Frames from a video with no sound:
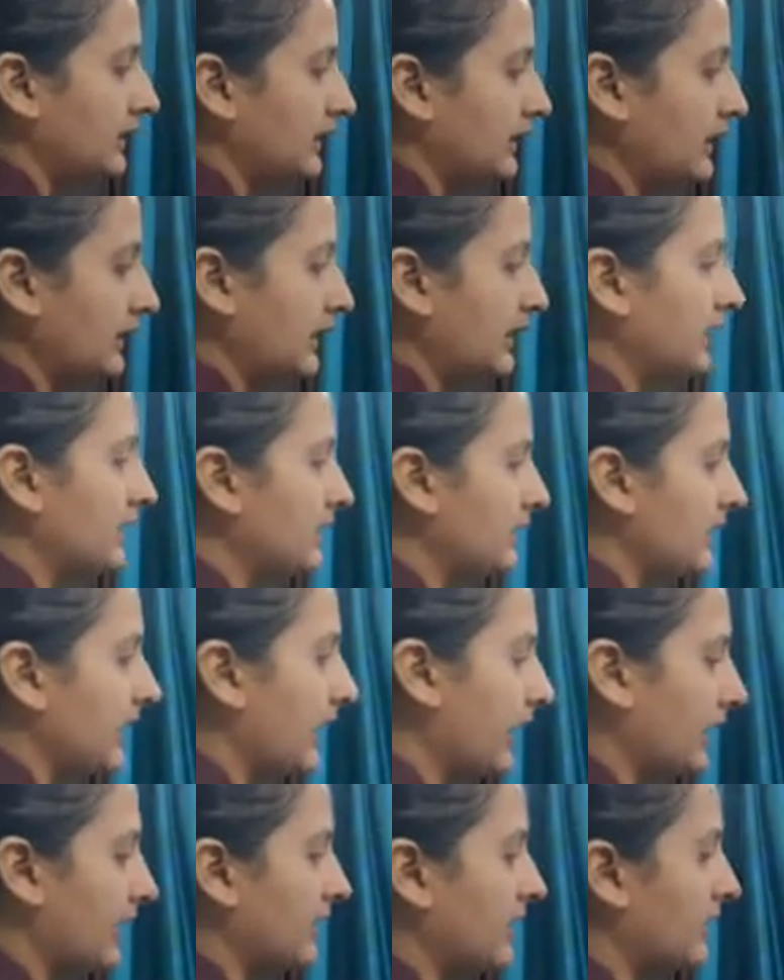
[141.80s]
E,
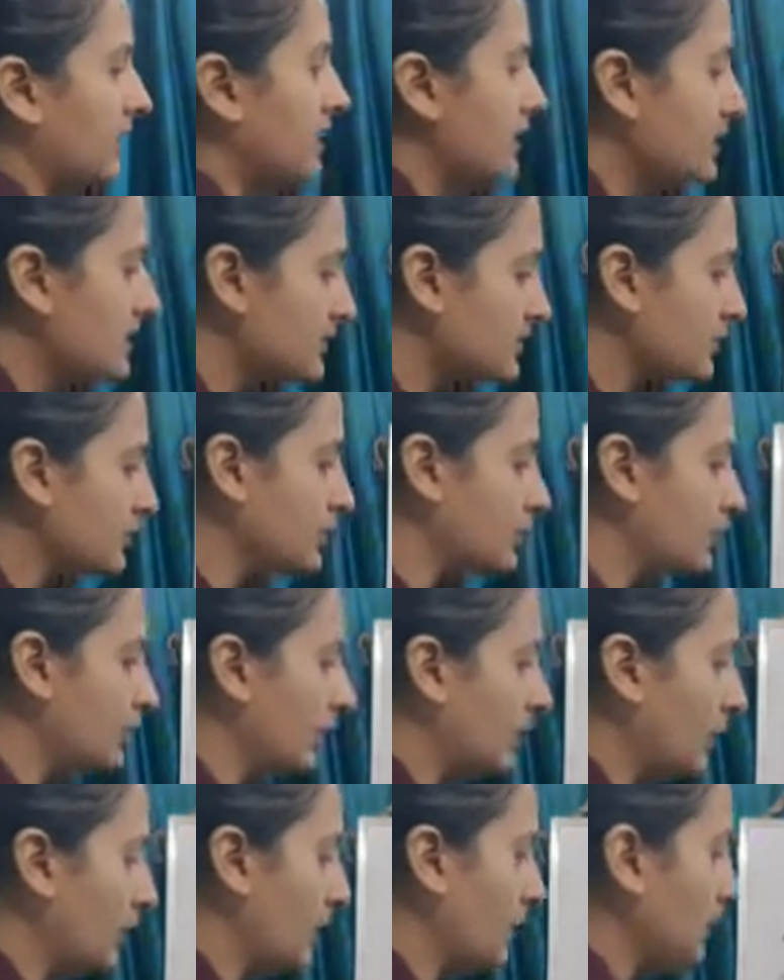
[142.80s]
L. So
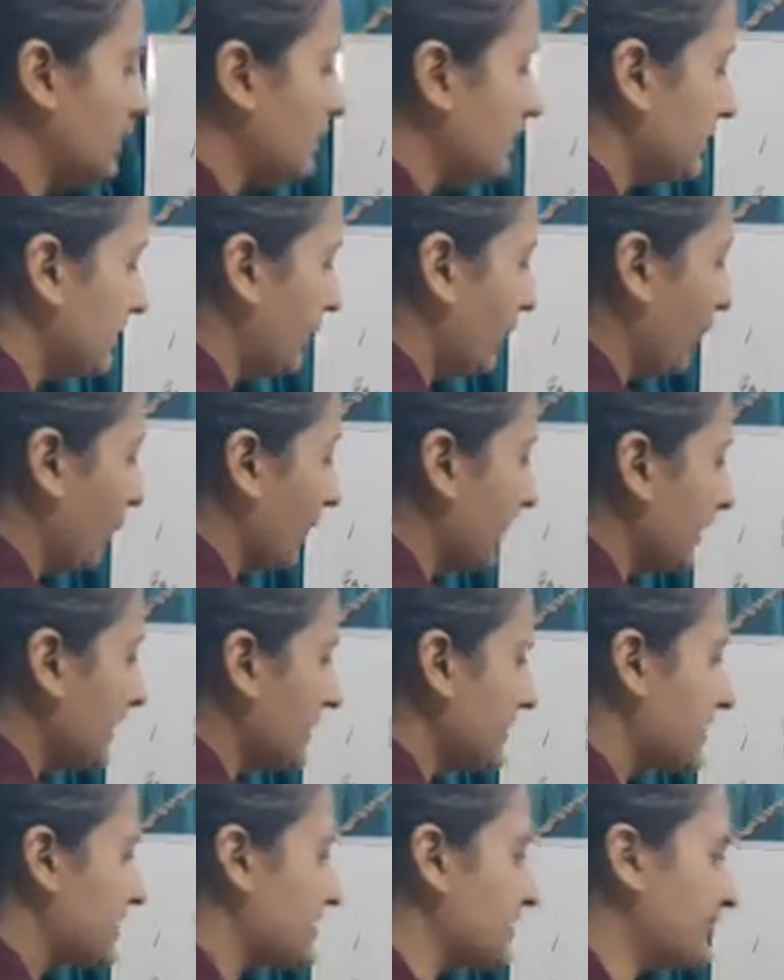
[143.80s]
though the word
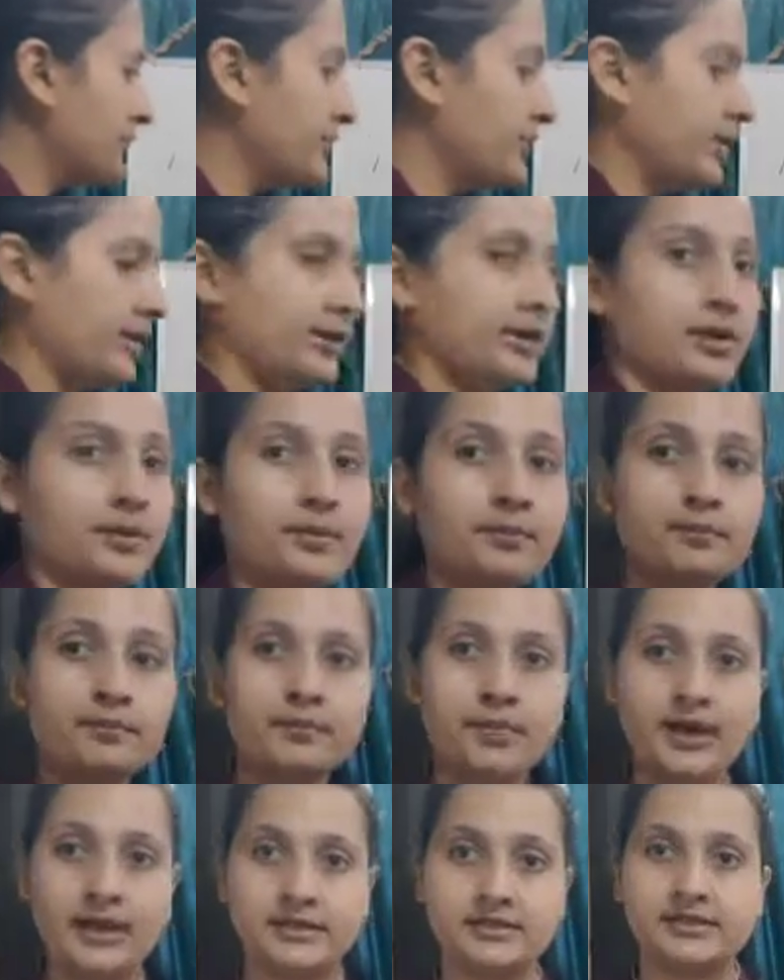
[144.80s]
is different,
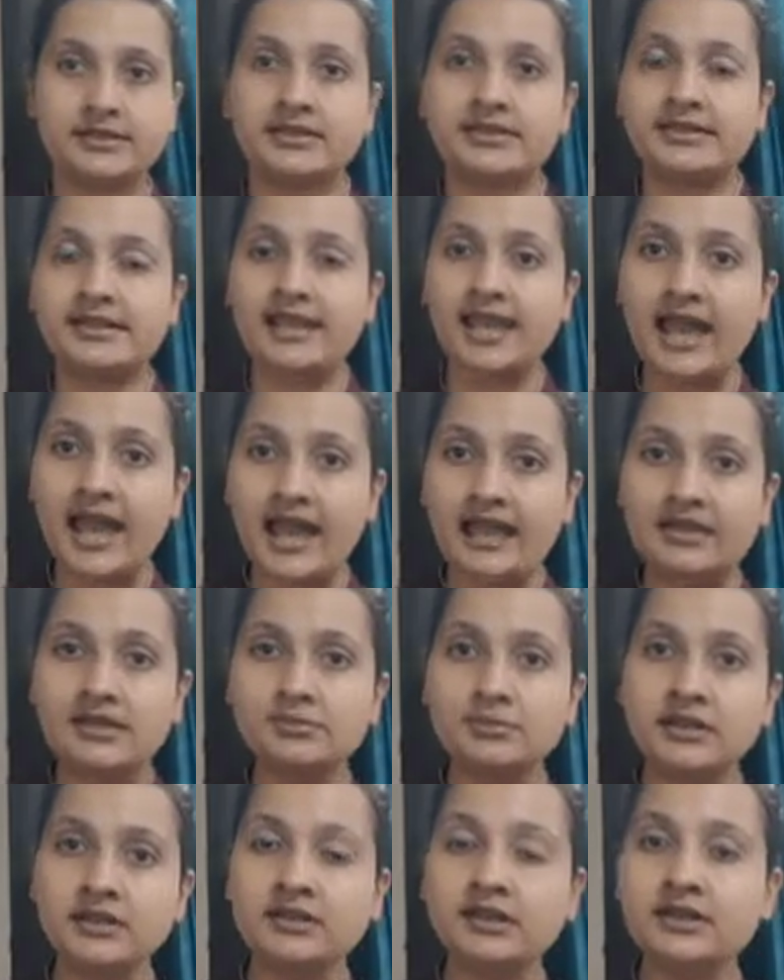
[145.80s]
but the
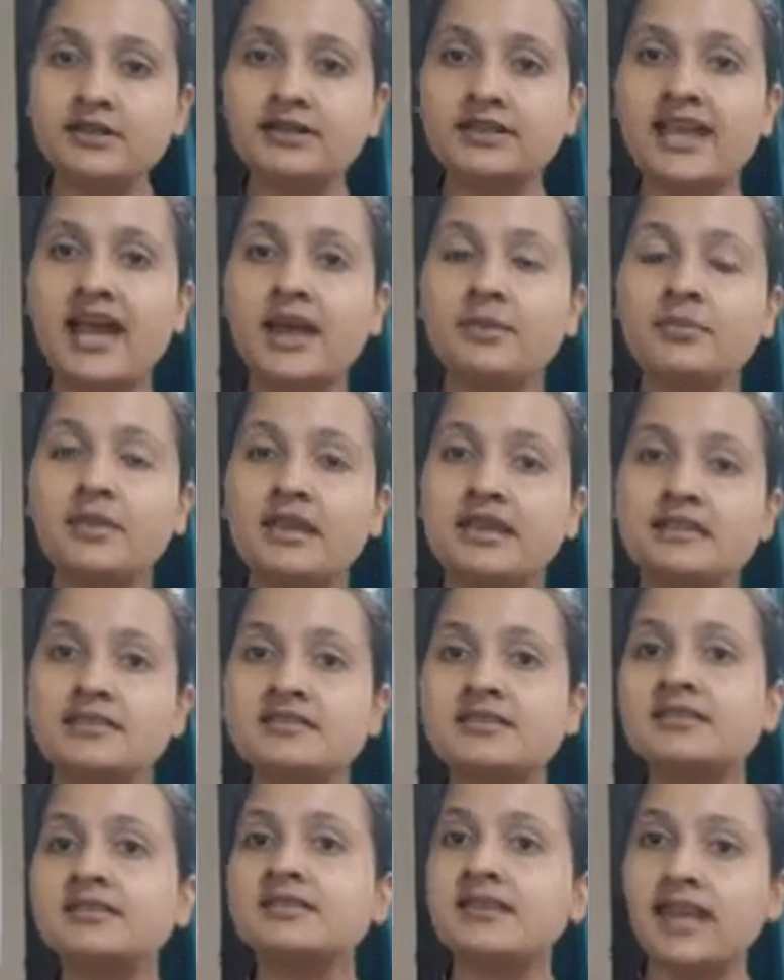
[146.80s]
element in them
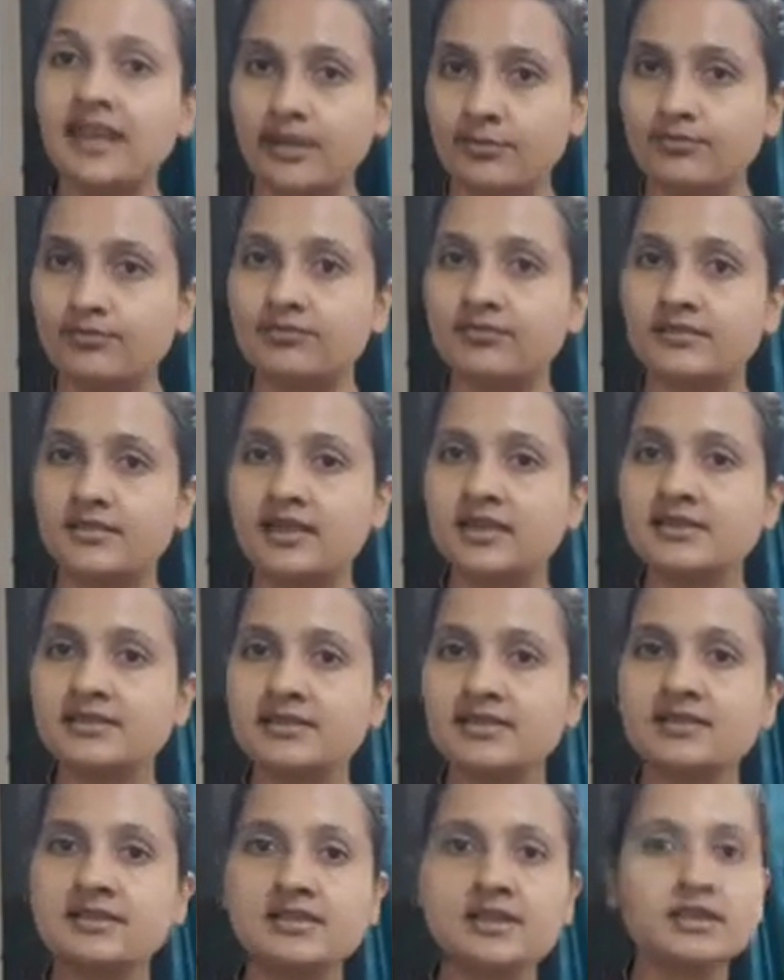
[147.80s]
is same,
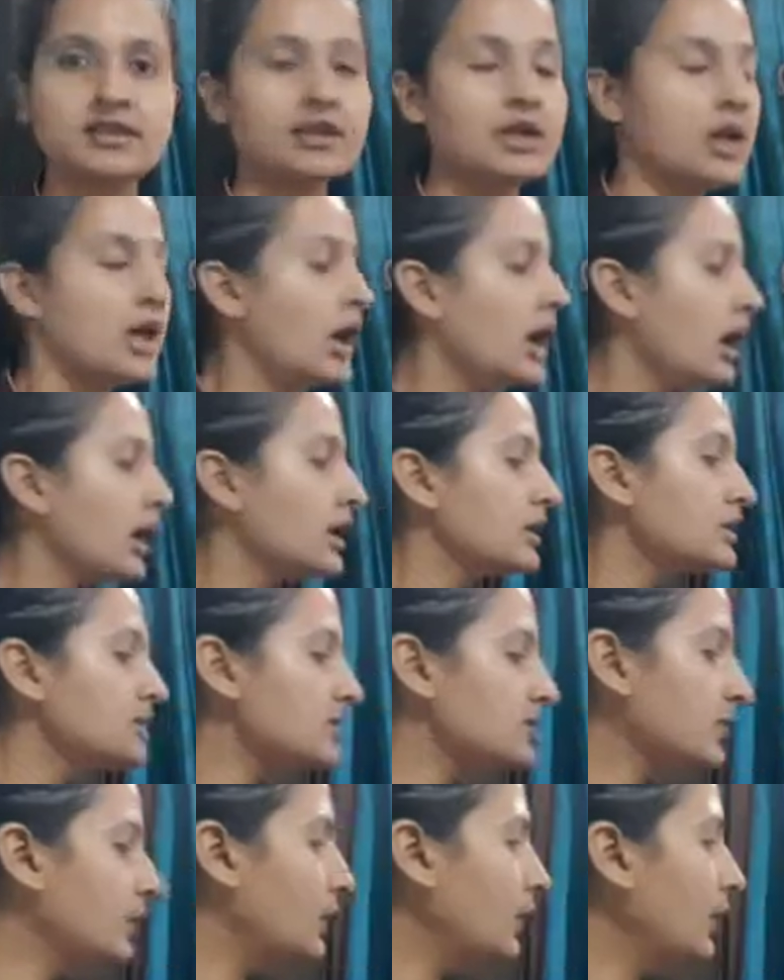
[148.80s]
isn't it?
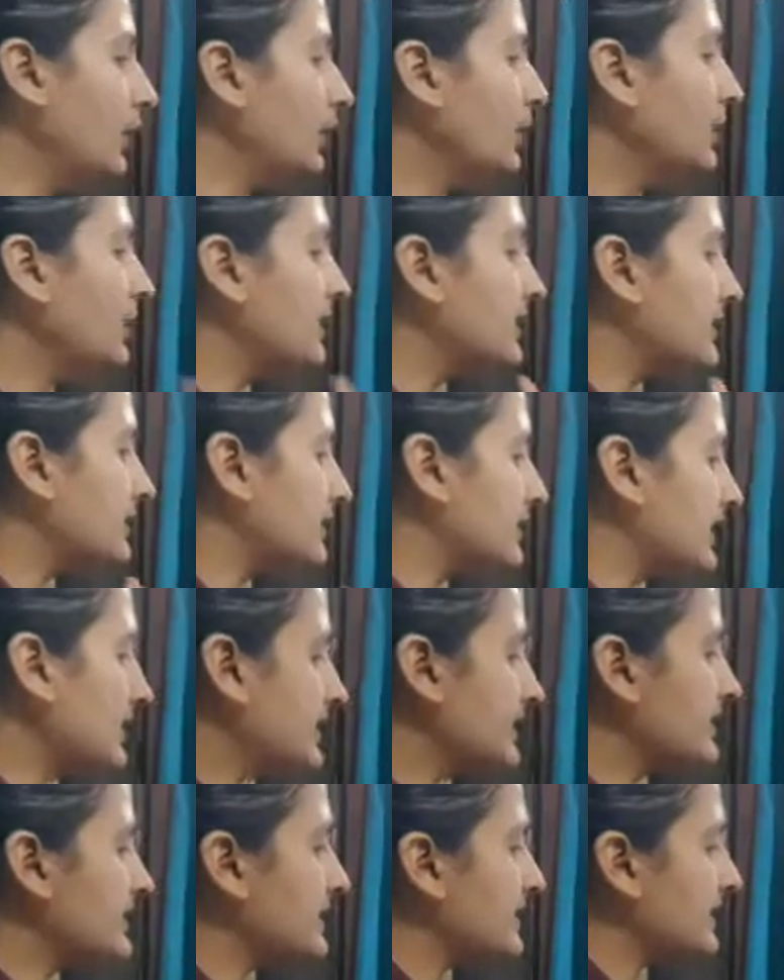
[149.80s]
So
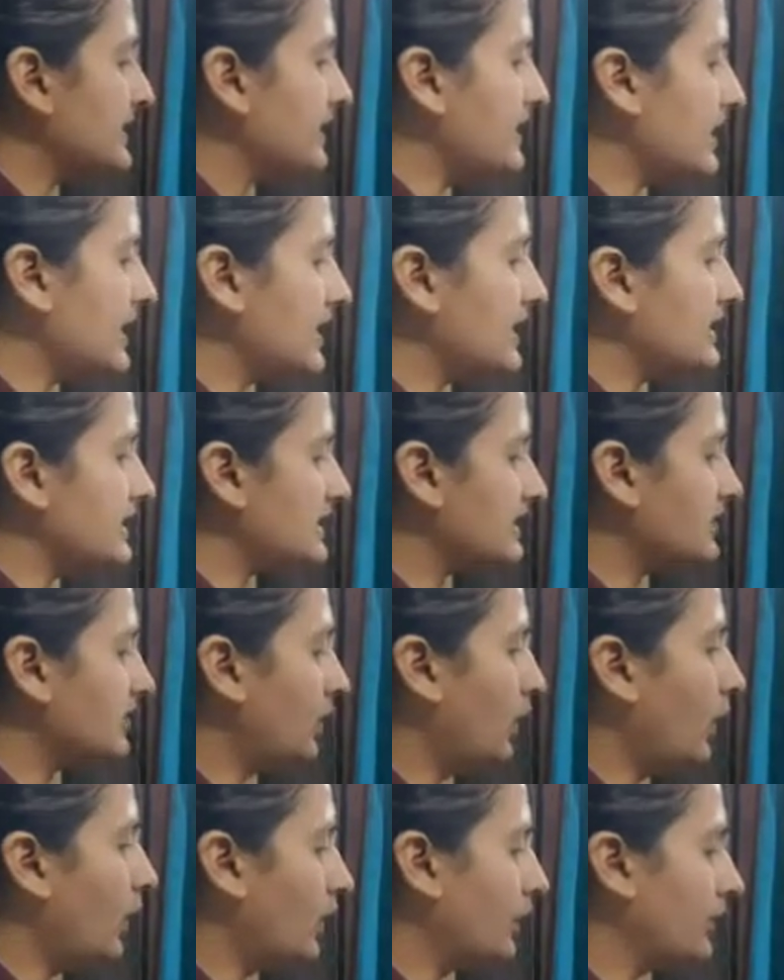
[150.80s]
this is
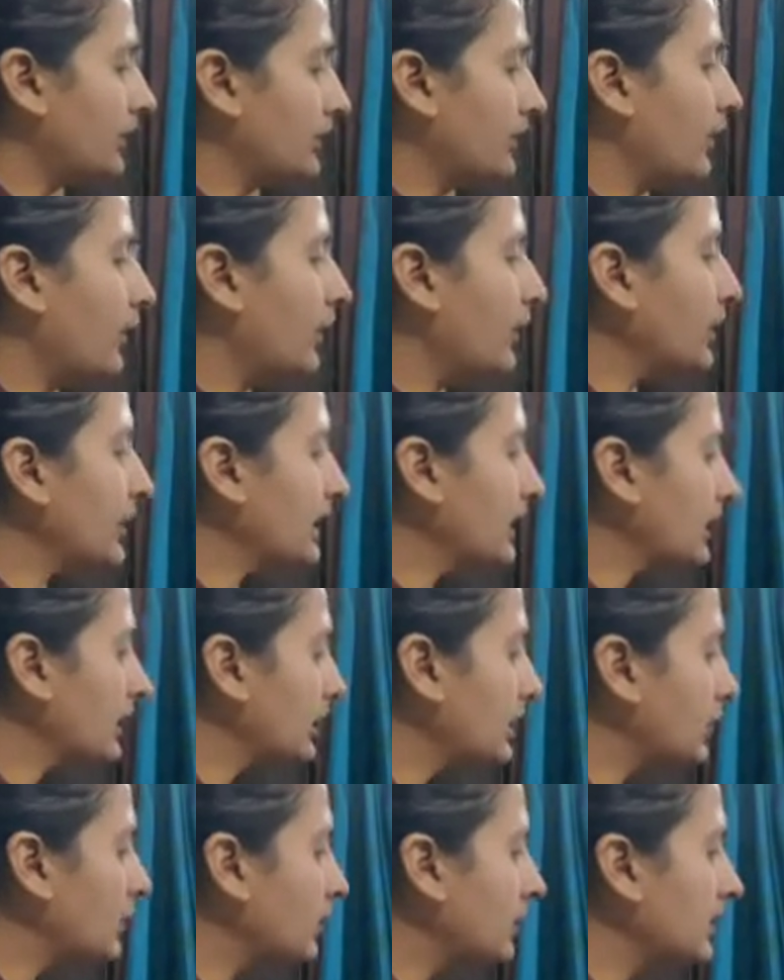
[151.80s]
called your
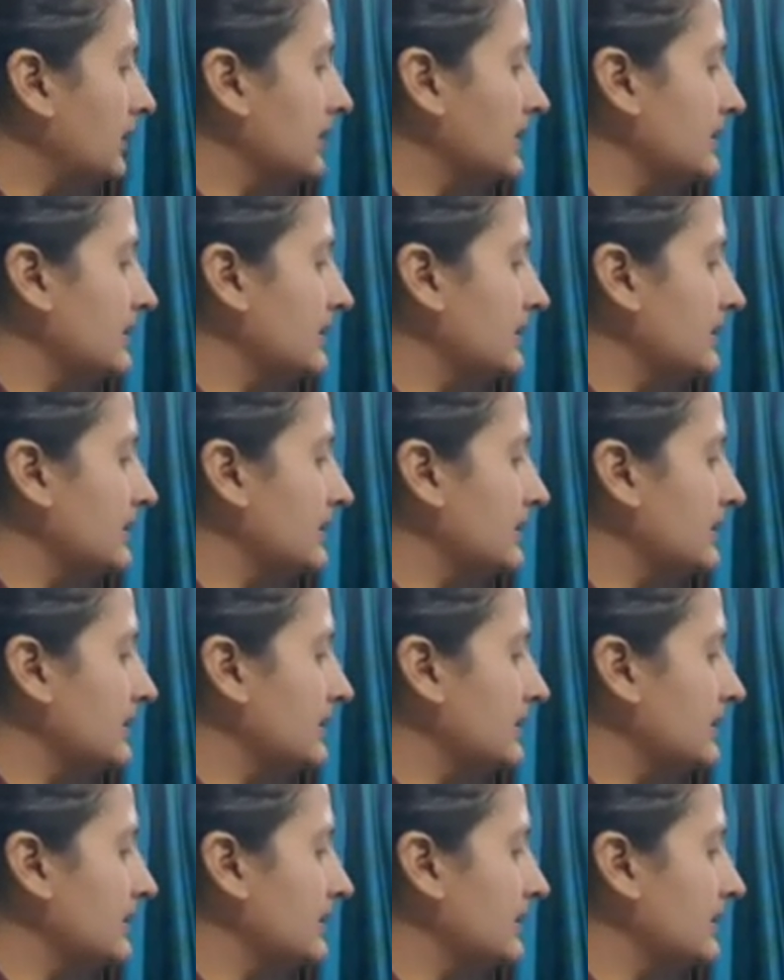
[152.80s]
equal